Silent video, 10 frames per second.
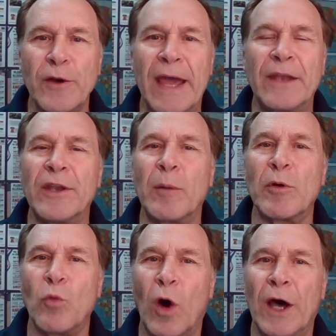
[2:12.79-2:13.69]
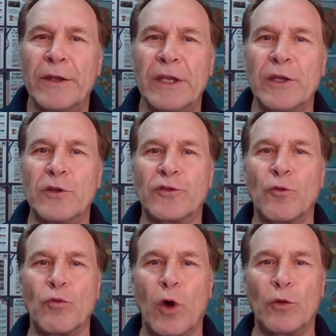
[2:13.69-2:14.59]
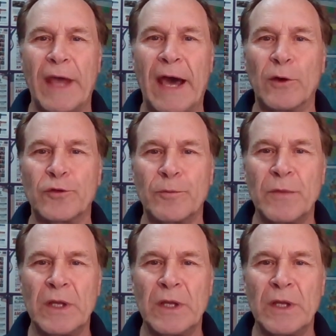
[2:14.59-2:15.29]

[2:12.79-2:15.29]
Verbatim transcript: and number one is Roadhouse.